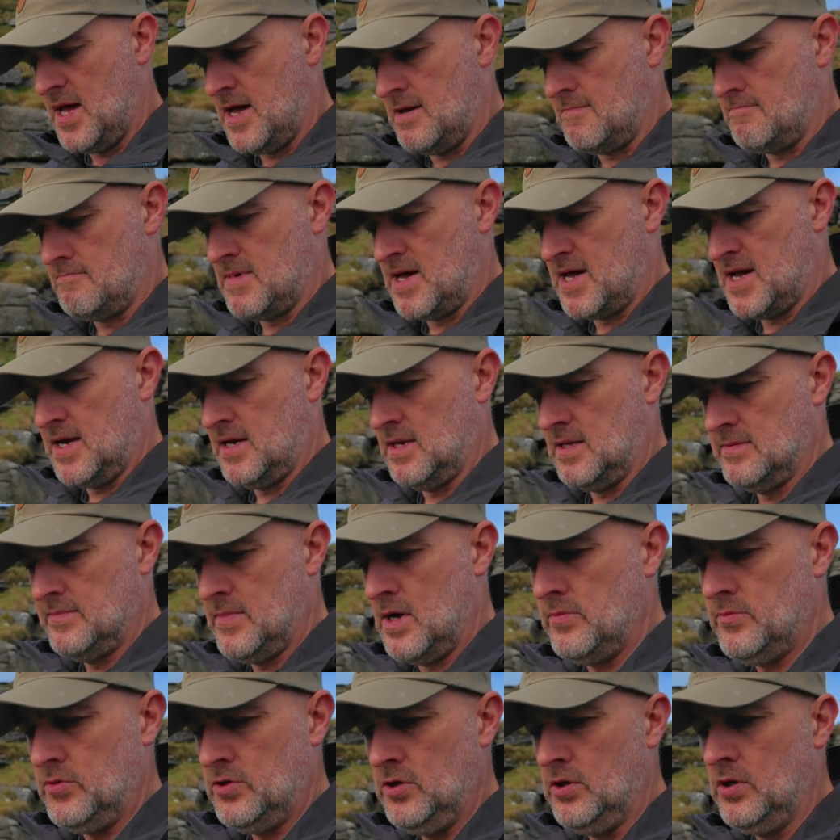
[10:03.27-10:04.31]
and at the
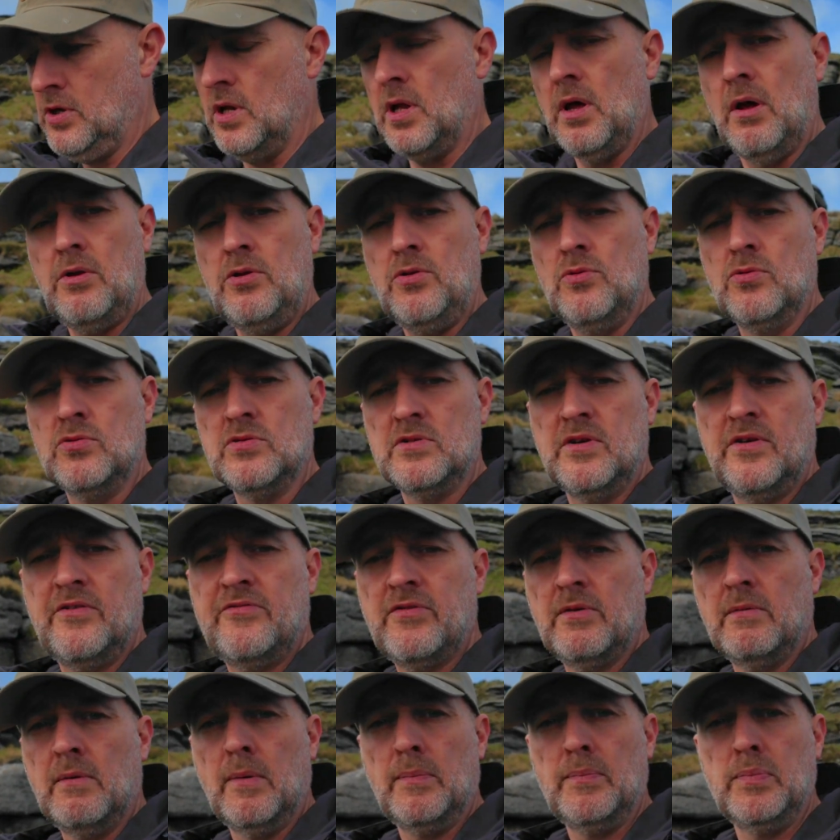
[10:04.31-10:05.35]
moment you can only order it
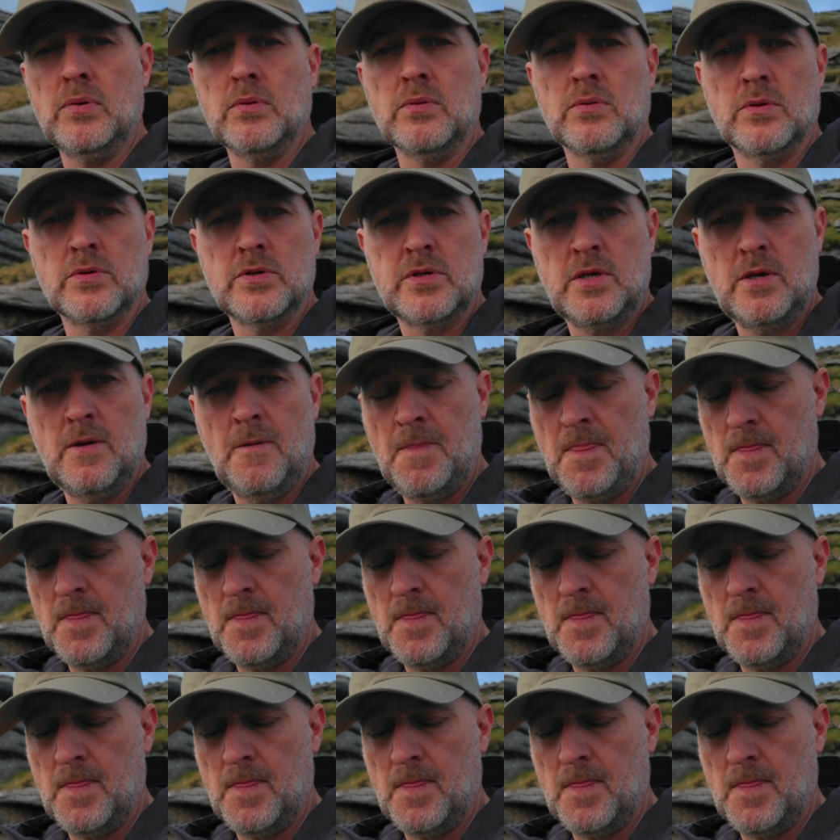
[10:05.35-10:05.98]
from abroad.